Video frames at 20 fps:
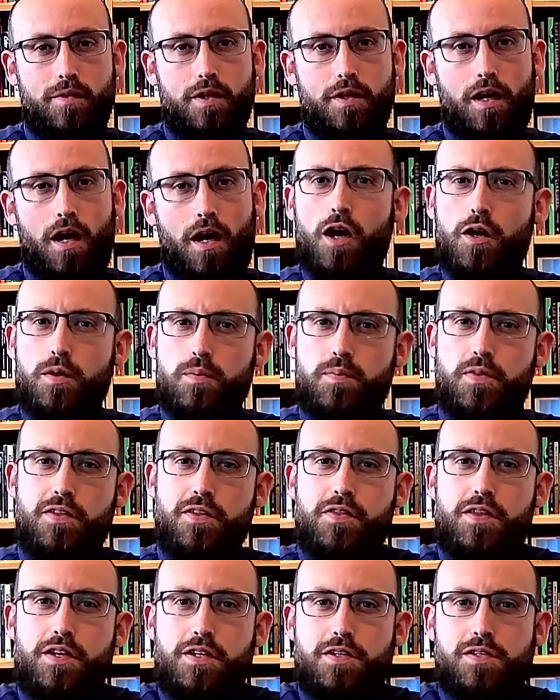I hope that
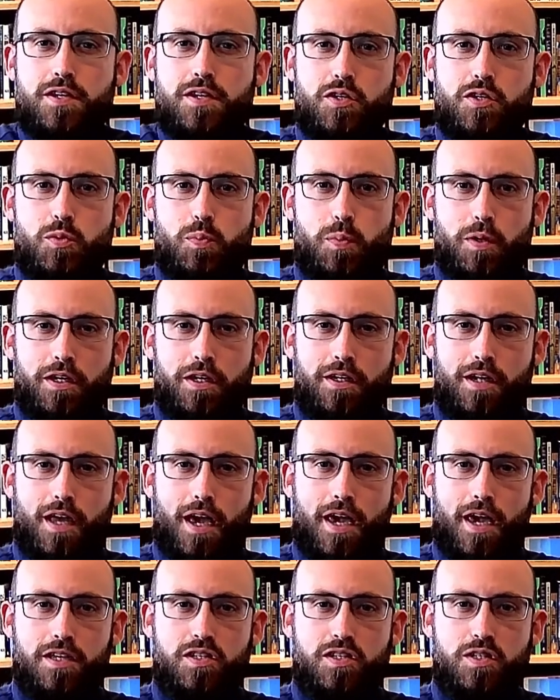this has been
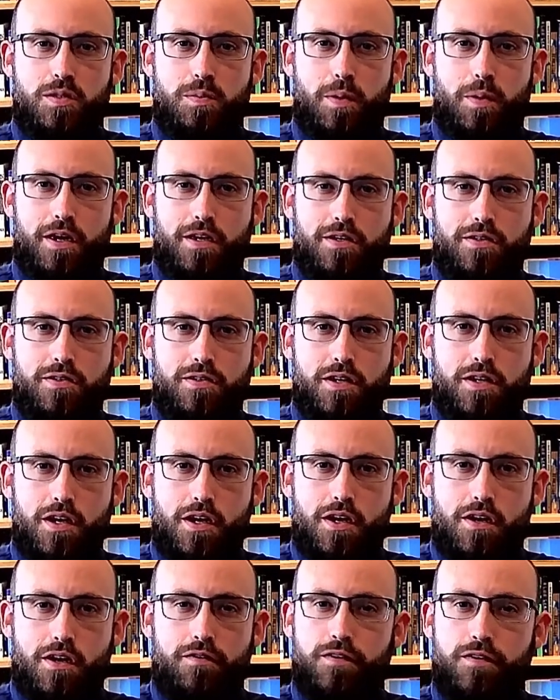a space
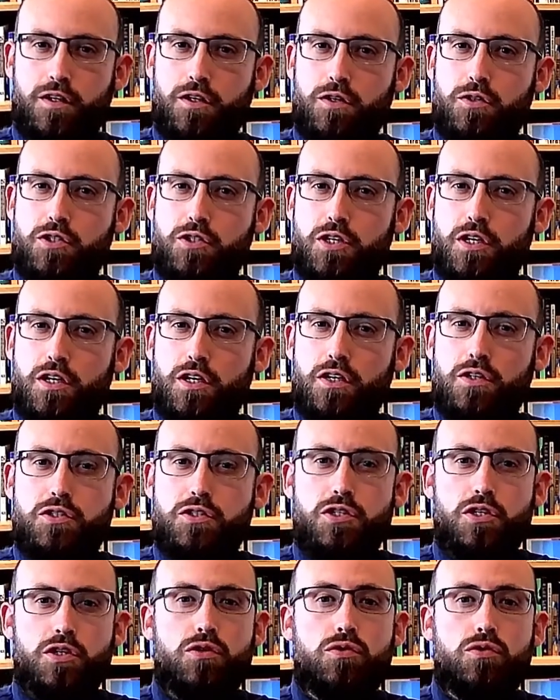for you
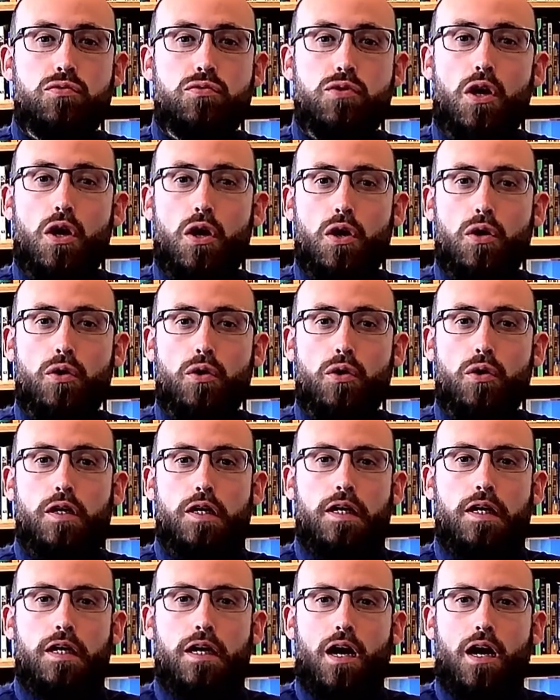to grow
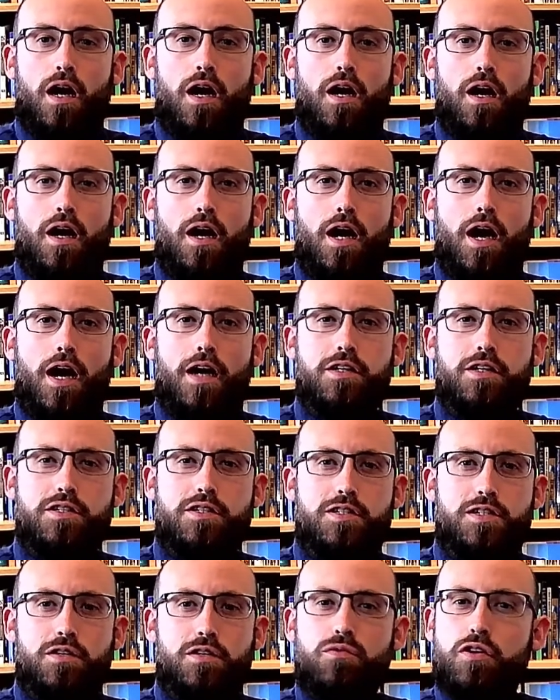and
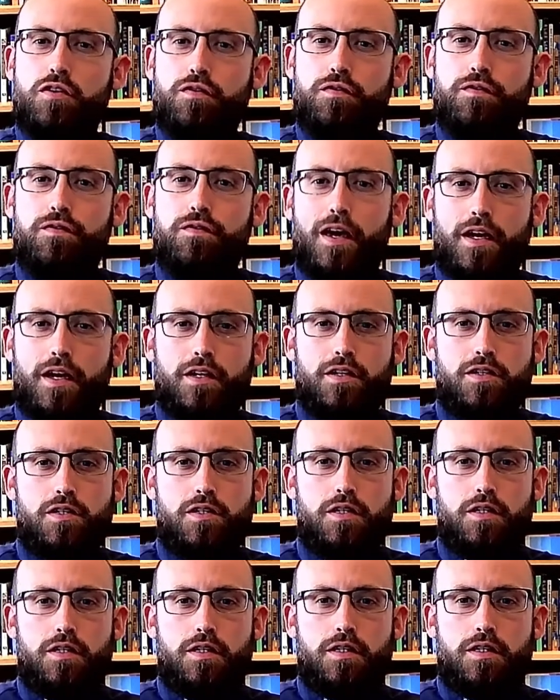to reflect.
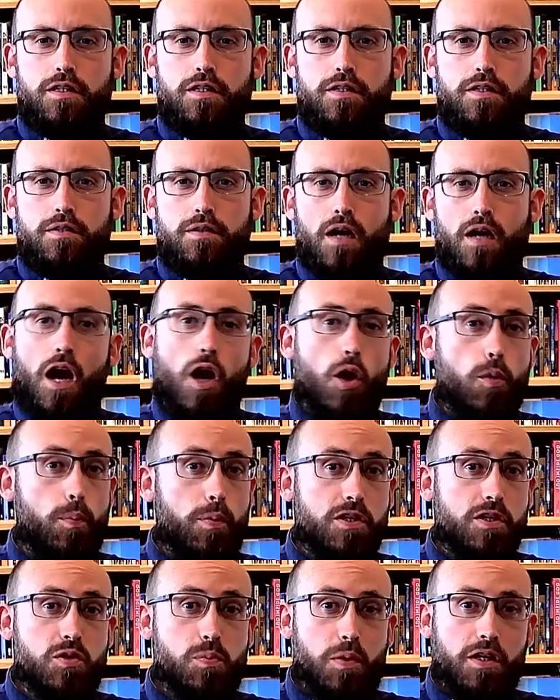I hope
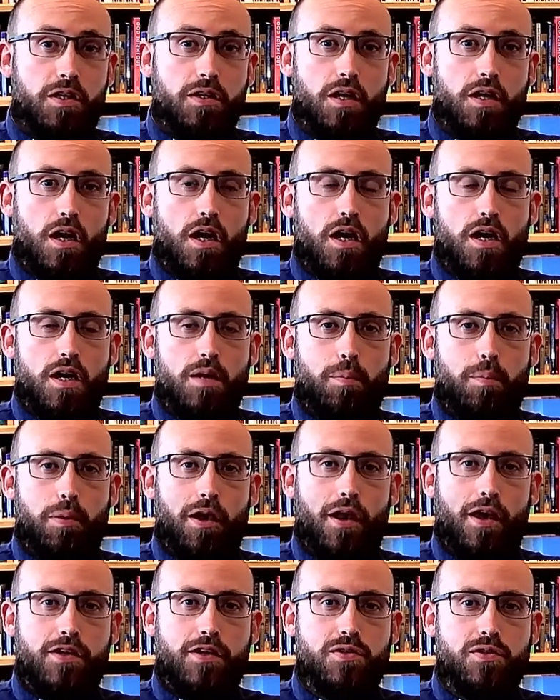it's been a
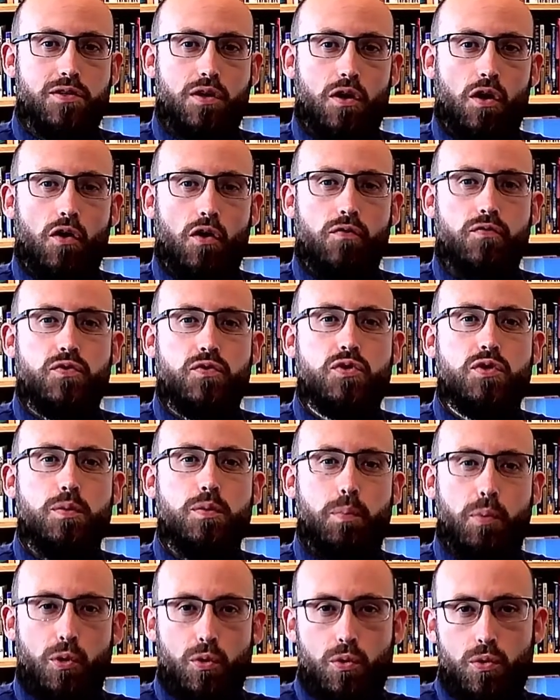place of
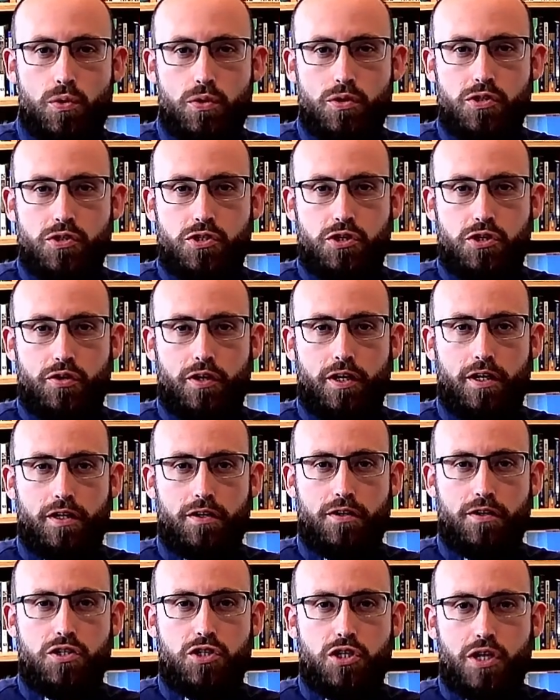support during
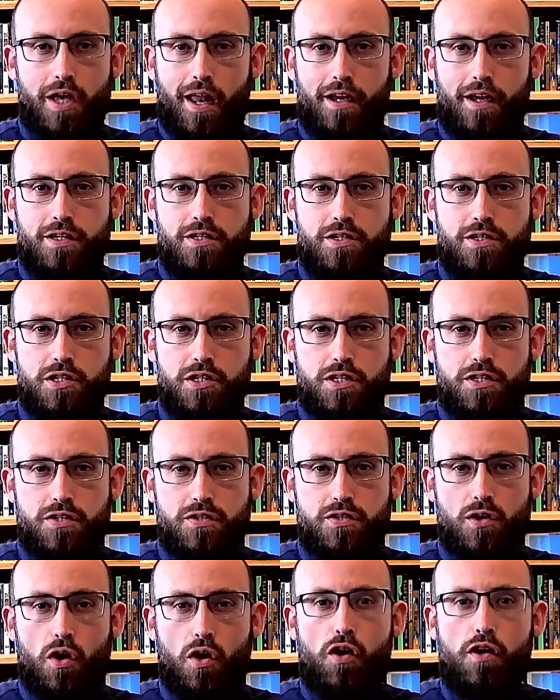the challenges
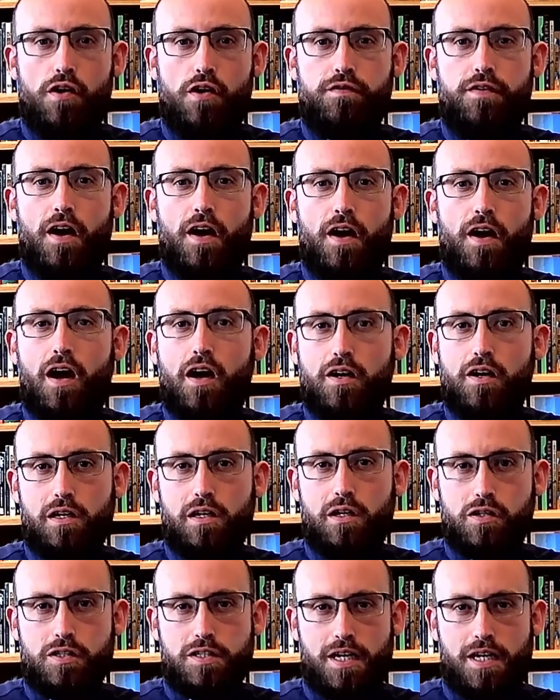of hard
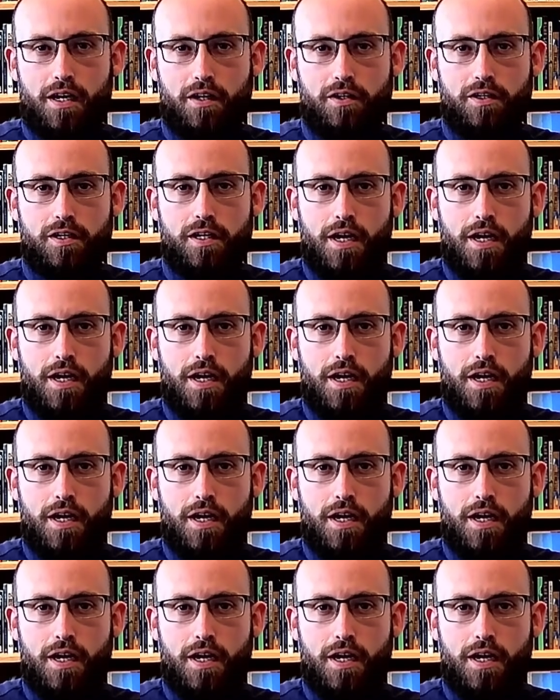lockdown